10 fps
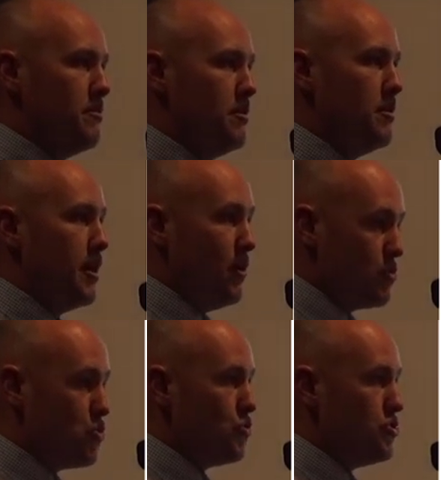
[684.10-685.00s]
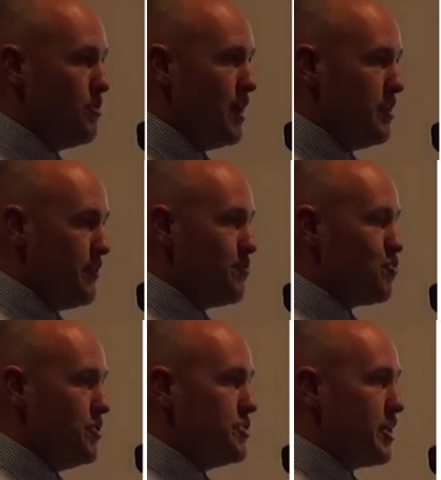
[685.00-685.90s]
And I'll talk to you about the difference
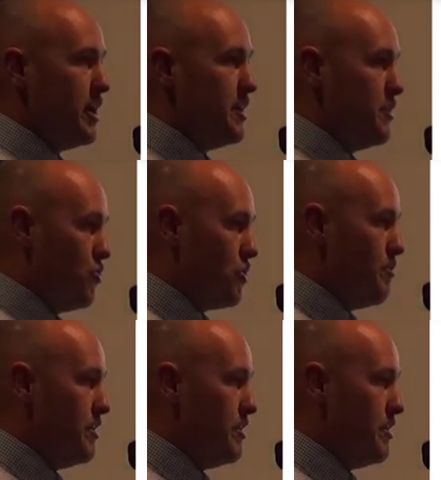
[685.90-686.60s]
between stating and documenting